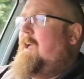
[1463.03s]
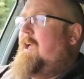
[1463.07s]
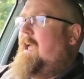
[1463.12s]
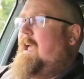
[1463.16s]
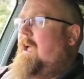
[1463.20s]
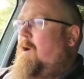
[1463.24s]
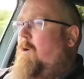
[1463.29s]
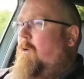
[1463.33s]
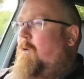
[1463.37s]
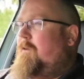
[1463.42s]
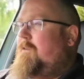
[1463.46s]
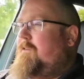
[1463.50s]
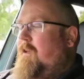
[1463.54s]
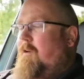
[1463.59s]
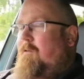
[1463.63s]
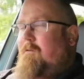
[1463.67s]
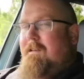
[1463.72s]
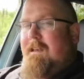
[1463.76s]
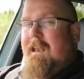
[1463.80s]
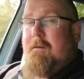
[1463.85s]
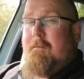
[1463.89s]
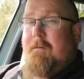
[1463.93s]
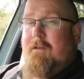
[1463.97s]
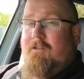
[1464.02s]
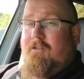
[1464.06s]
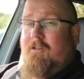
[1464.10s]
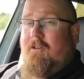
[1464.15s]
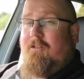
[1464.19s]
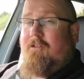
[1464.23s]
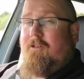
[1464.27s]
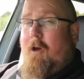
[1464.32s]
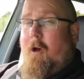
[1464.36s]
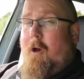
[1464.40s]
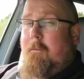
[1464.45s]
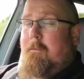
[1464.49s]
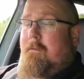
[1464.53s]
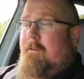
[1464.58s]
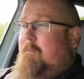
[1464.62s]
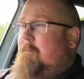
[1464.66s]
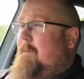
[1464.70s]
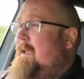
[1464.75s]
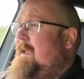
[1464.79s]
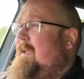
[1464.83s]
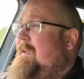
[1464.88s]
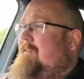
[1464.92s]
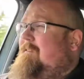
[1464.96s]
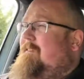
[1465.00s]
It also limits your top
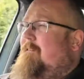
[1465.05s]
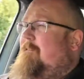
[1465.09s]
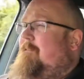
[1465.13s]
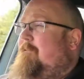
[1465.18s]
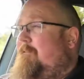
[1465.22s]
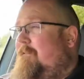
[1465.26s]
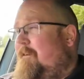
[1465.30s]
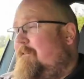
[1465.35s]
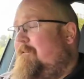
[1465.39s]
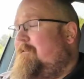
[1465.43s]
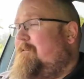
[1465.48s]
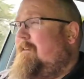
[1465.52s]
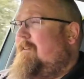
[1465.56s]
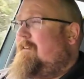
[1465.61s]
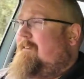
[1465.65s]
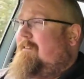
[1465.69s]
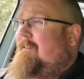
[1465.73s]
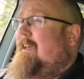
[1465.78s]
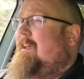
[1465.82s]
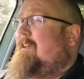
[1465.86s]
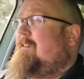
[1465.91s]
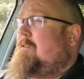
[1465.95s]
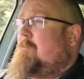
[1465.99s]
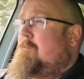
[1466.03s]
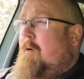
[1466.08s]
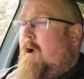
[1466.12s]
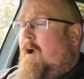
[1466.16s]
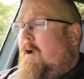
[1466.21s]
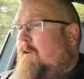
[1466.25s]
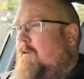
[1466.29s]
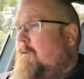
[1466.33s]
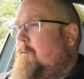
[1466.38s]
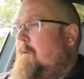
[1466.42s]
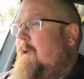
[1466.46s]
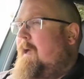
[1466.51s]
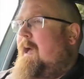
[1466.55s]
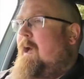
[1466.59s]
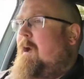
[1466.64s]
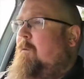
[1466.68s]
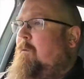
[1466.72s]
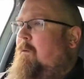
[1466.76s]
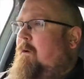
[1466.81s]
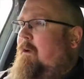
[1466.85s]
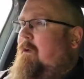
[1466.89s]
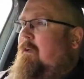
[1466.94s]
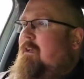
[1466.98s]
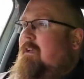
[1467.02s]
speed to 56 miles per
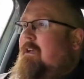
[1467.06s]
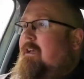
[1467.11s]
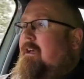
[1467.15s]
hour.